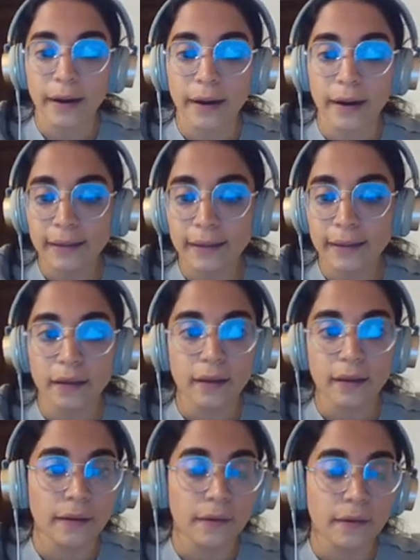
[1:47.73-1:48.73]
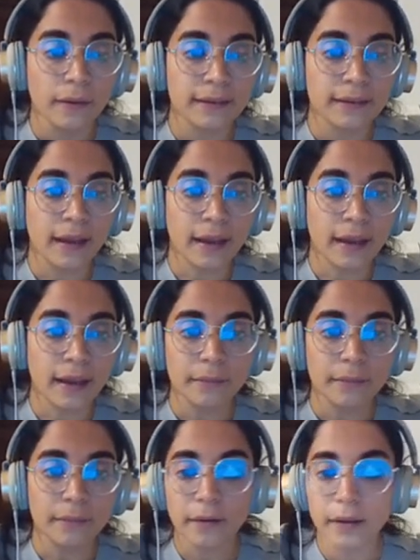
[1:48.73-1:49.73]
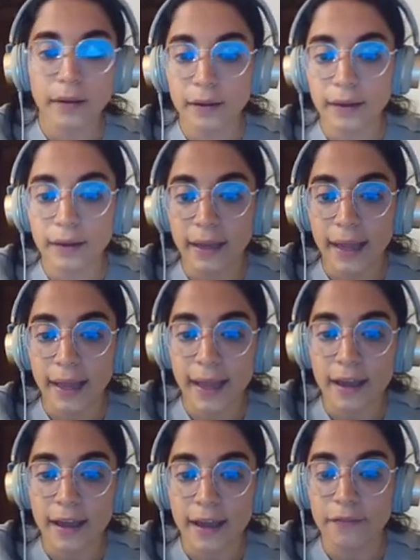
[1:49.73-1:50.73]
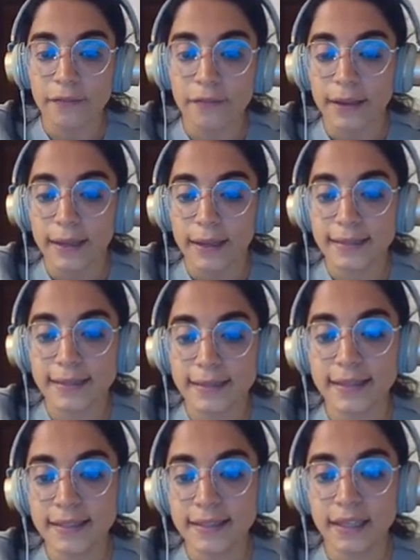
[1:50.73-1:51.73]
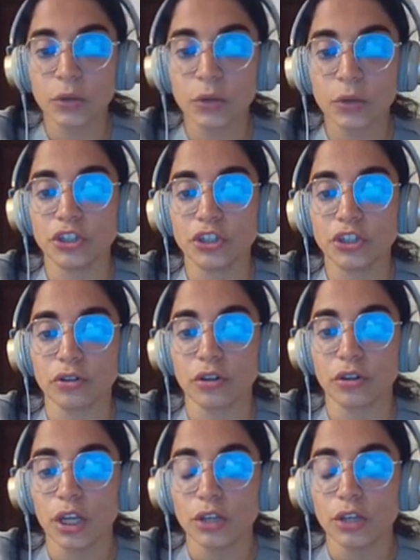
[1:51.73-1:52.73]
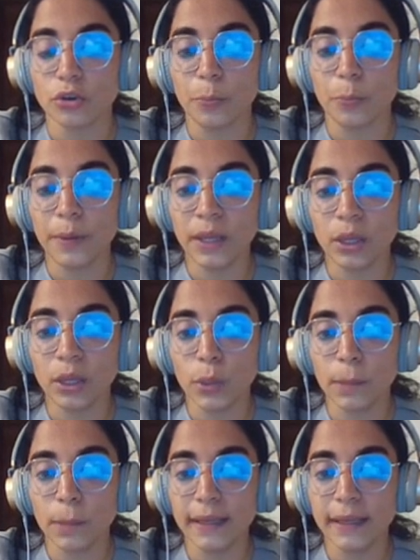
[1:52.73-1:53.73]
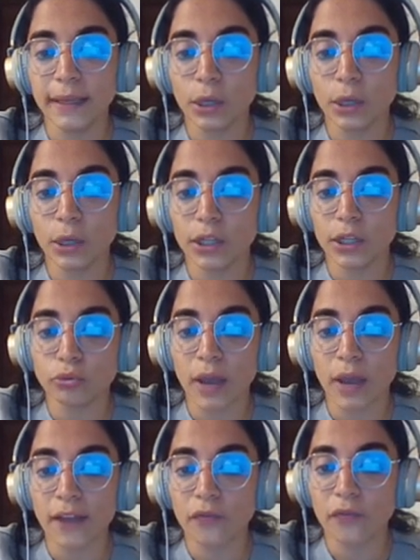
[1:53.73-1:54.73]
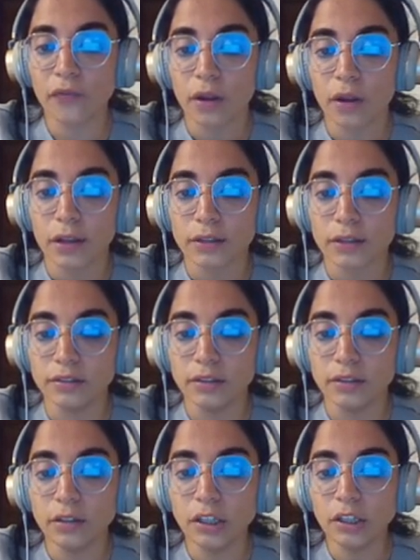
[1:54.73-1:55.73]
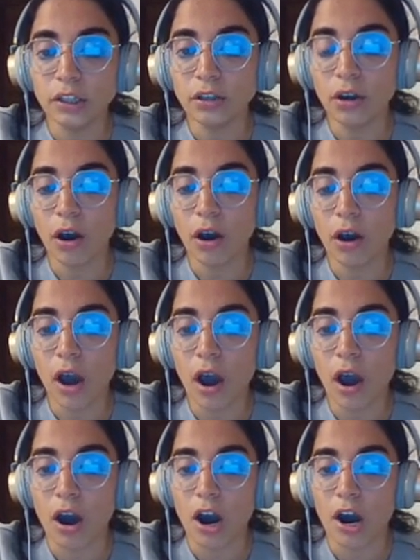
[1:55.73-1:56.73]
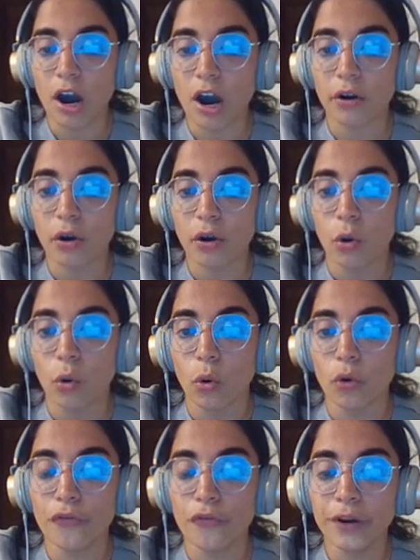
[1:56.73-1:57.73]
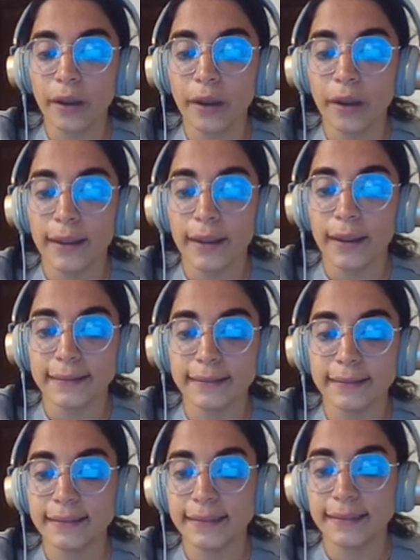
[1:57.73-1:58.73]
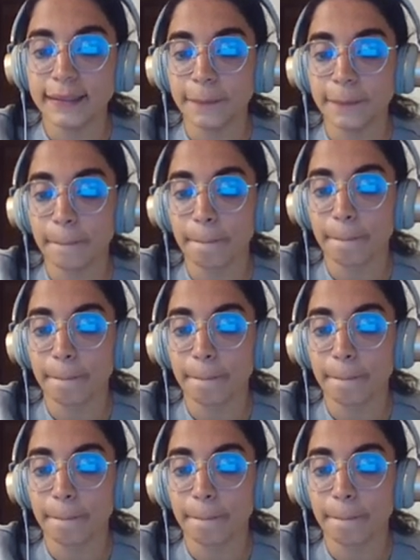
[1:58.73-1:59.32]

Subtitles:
alright, what I'm gonna have is this equation. So P will be equal to f dr over dt.